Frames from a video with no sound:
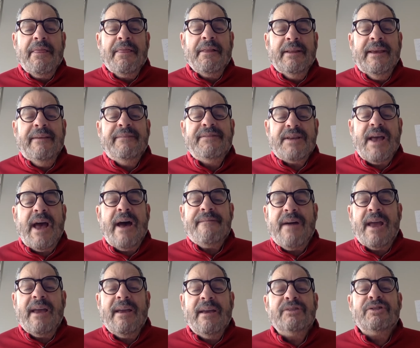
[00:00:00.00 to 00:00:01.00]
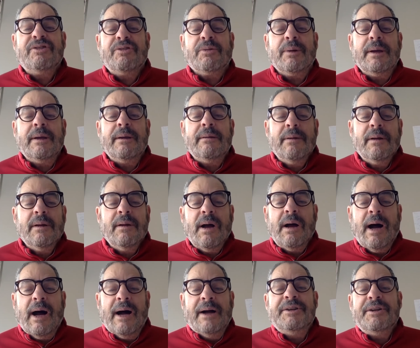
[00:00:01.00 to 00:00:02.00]
The Leafs have a history
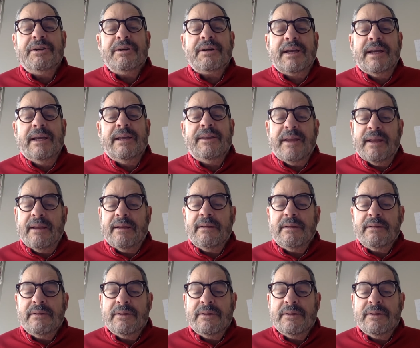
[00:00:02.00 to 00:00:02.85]
under Keith,